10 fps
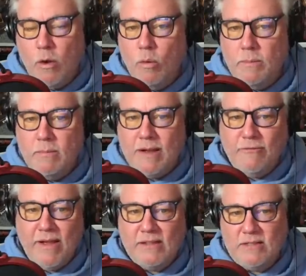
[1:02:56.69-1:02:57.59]
a woman
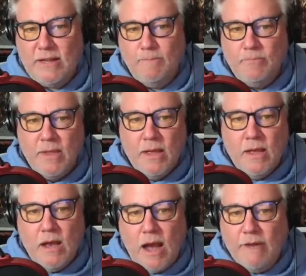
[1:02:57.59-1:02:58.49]
might fancy.
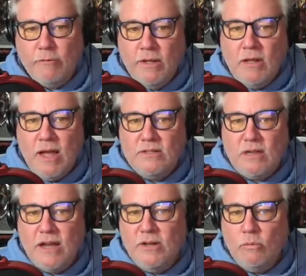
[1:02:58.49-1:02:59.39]
I've
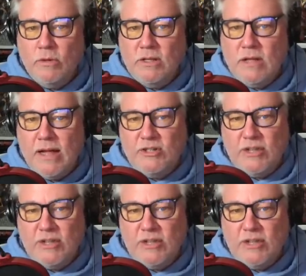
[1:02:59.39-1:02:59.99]
realized I don't really like